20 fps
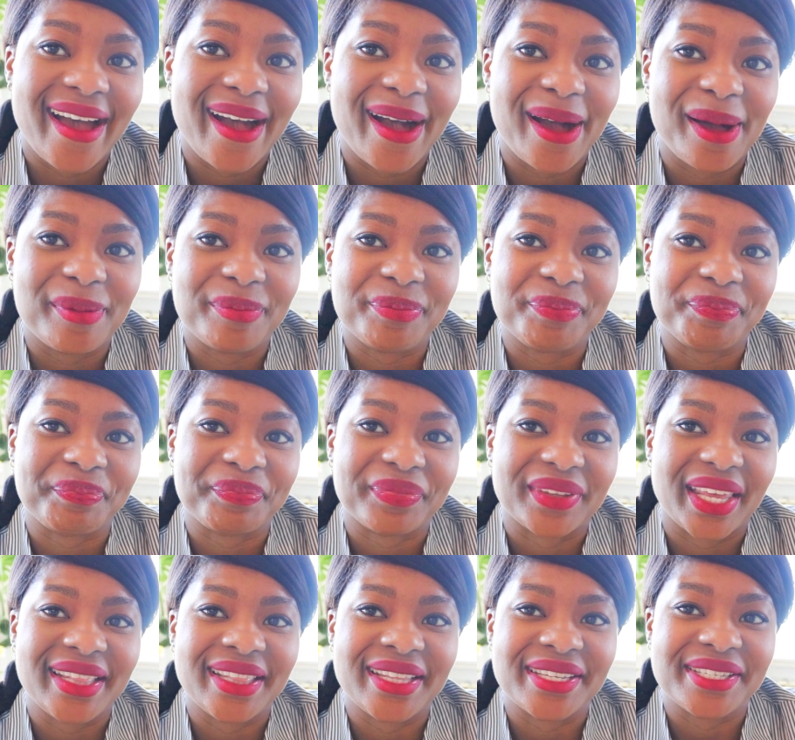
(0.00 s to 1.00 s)
Um,
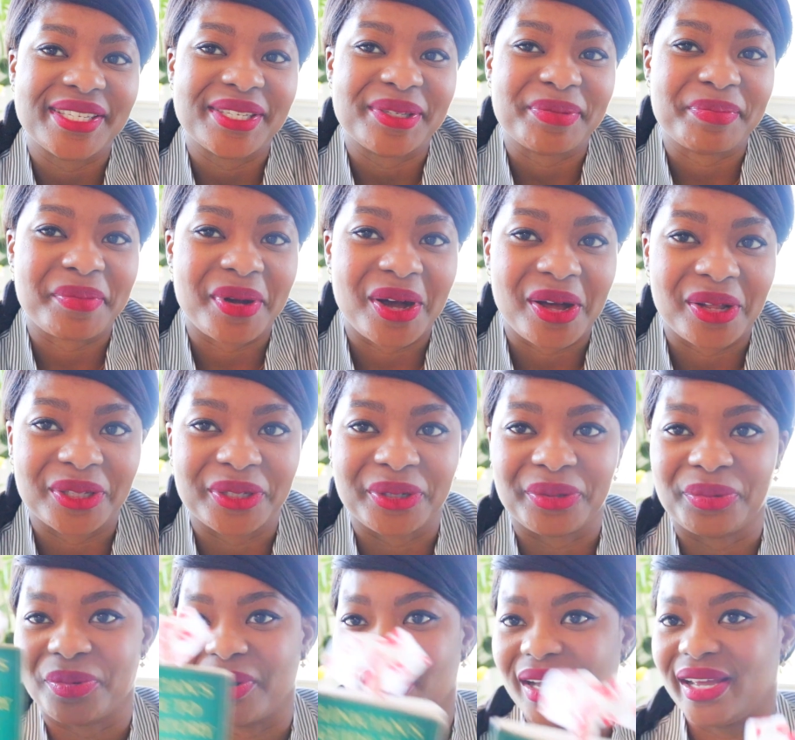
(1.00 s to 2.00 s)
the
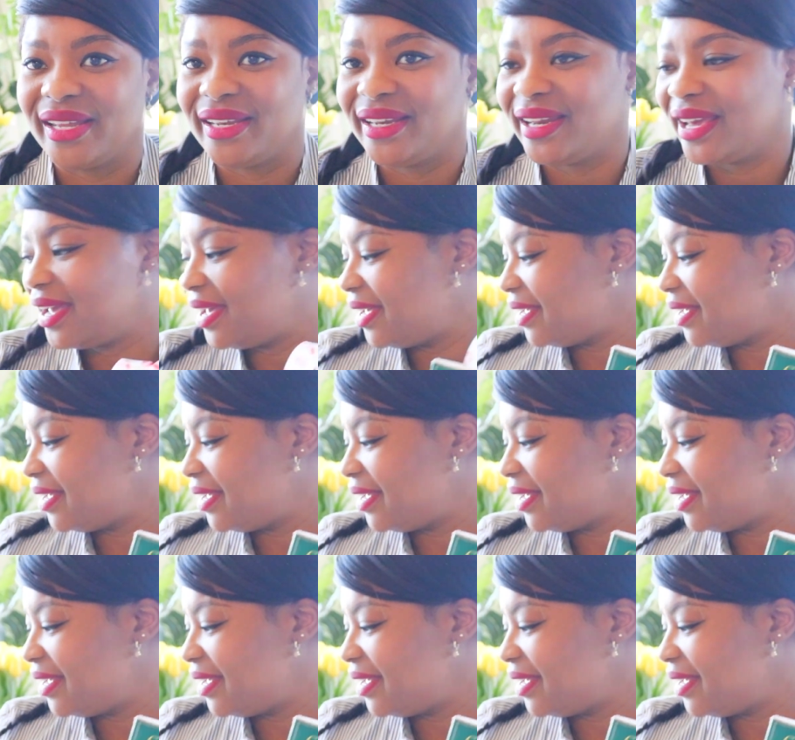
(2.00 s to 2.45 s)
smaller one,